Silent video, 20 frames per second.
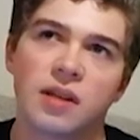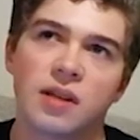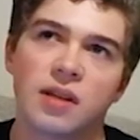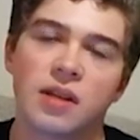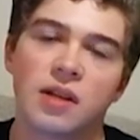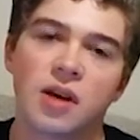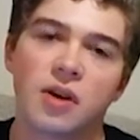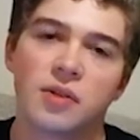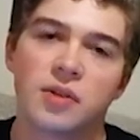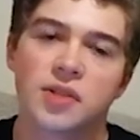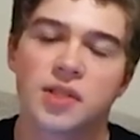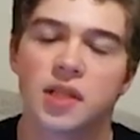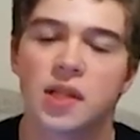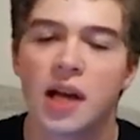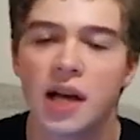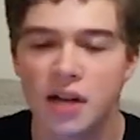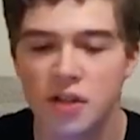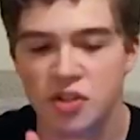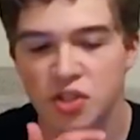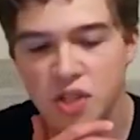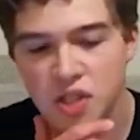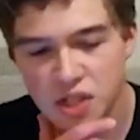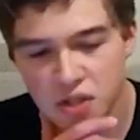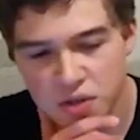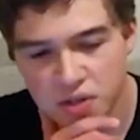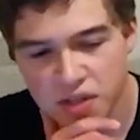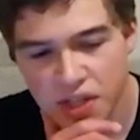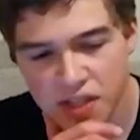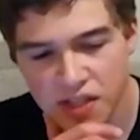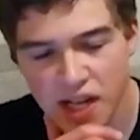know, there's a lot of G2
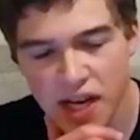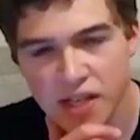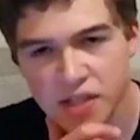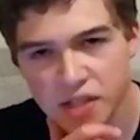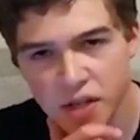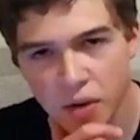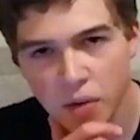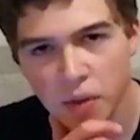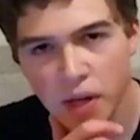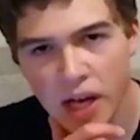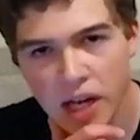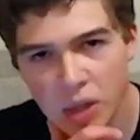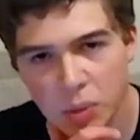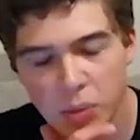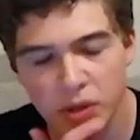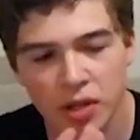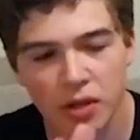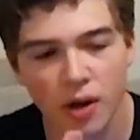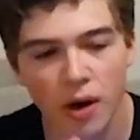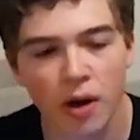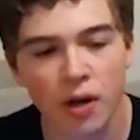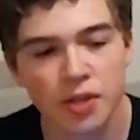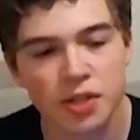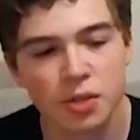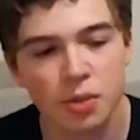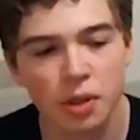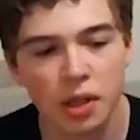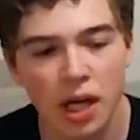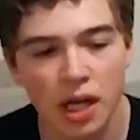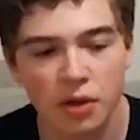sets I don't like, but there are
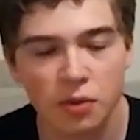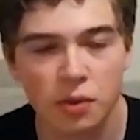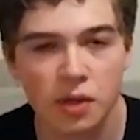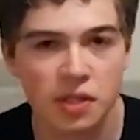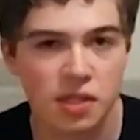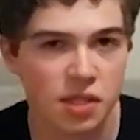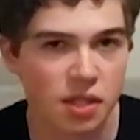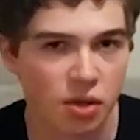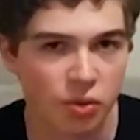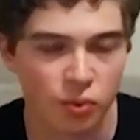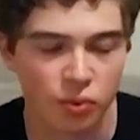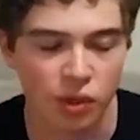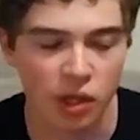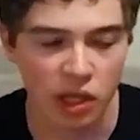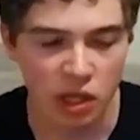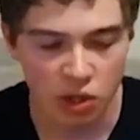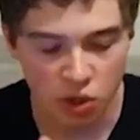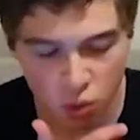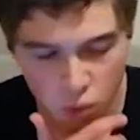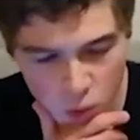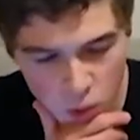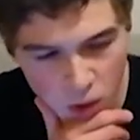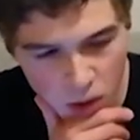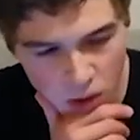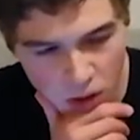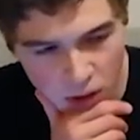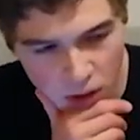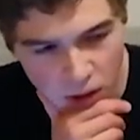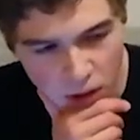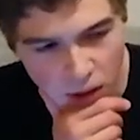also a lot of ones that are really cool.
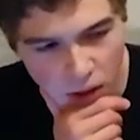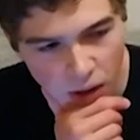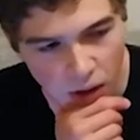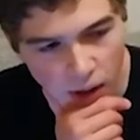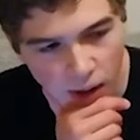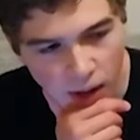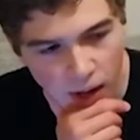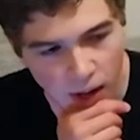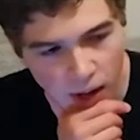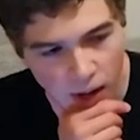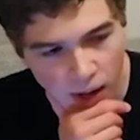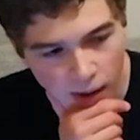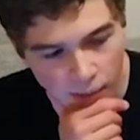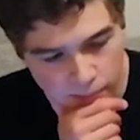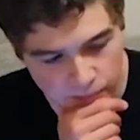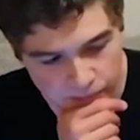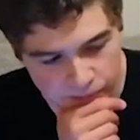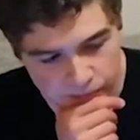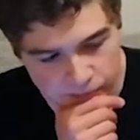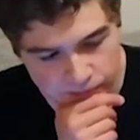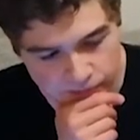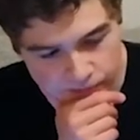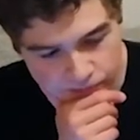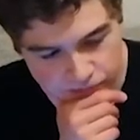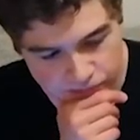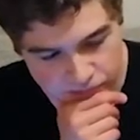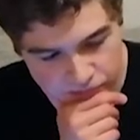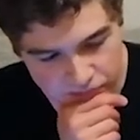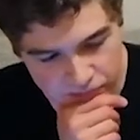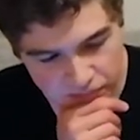I
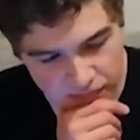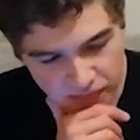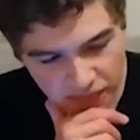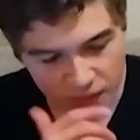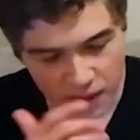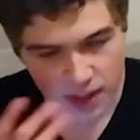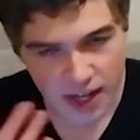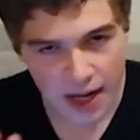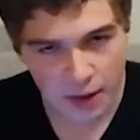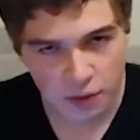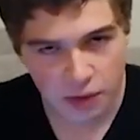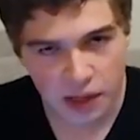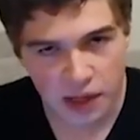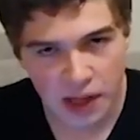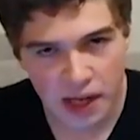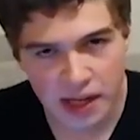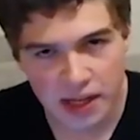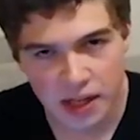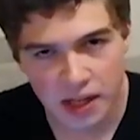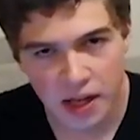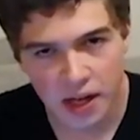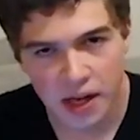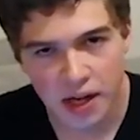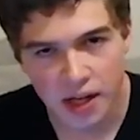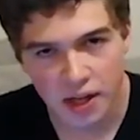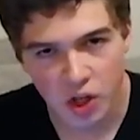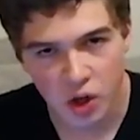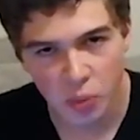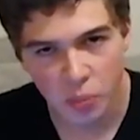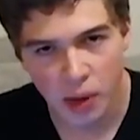really like
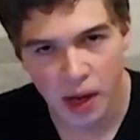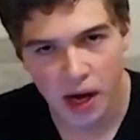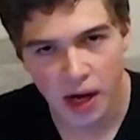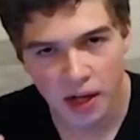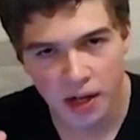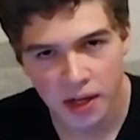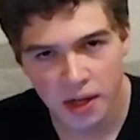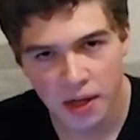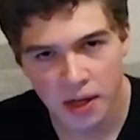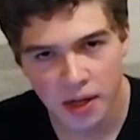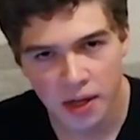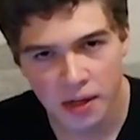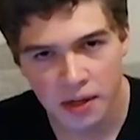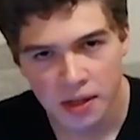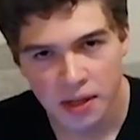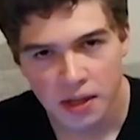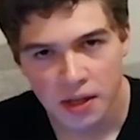Kopaka